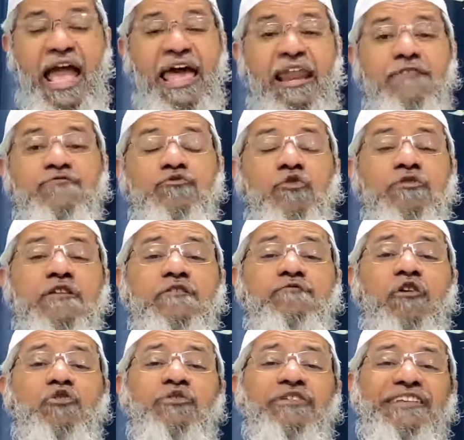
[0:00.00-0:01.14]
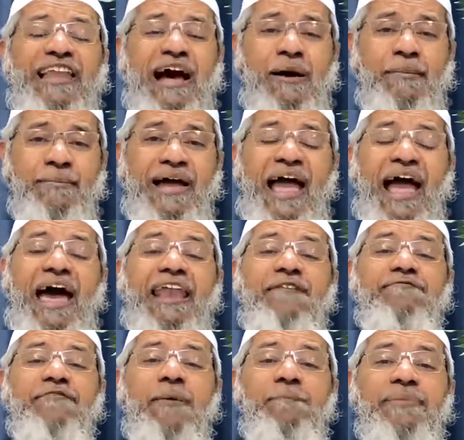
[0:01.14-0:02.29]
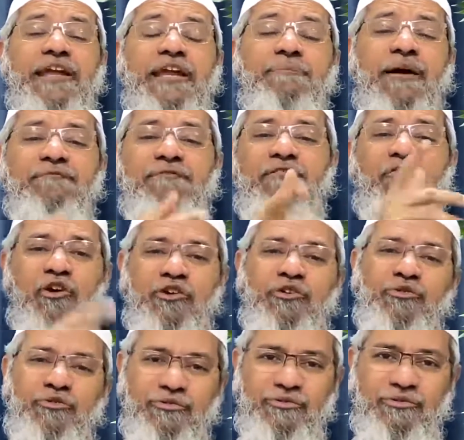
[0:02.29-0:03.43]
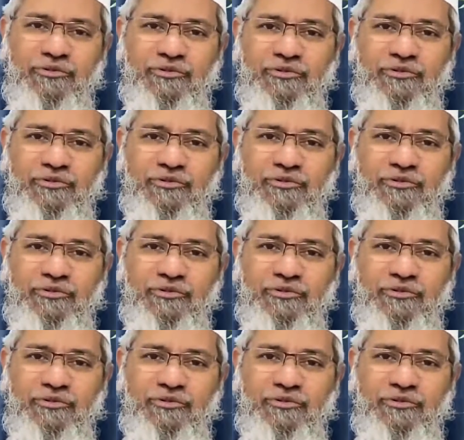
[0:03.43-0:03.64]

and have chosen for you Islam, and have completed my favor on you.